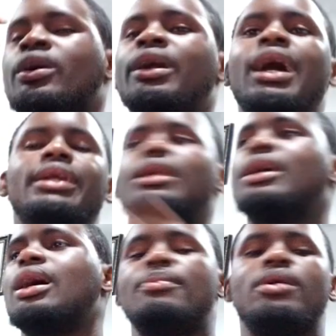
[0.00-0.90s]
you can add
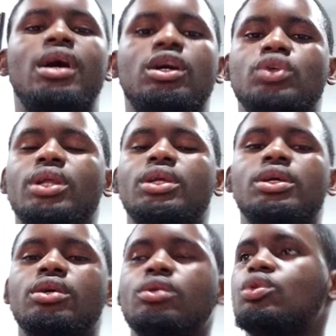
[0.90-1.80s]
any camera
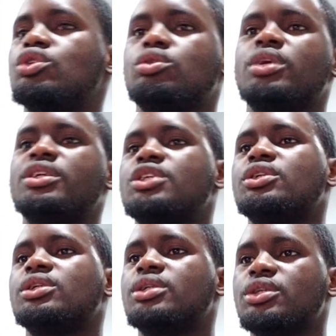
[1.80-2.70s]
actually not
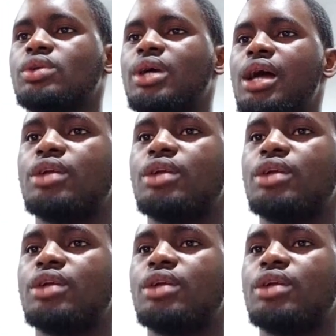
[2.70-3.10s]
necessarily this you can